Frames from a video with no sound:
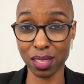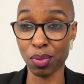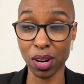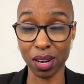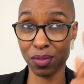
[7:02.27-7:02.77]
the
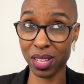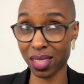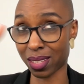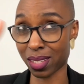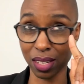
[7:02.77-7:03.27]
part of it
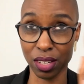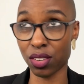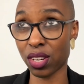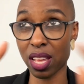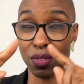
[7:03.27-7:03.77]
that's going to
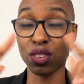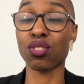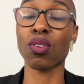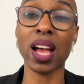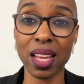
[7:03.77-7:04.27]
even
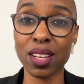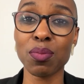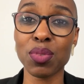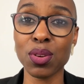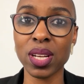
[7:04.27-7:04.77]
try and
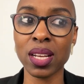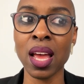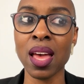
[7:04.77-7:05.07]
compute it,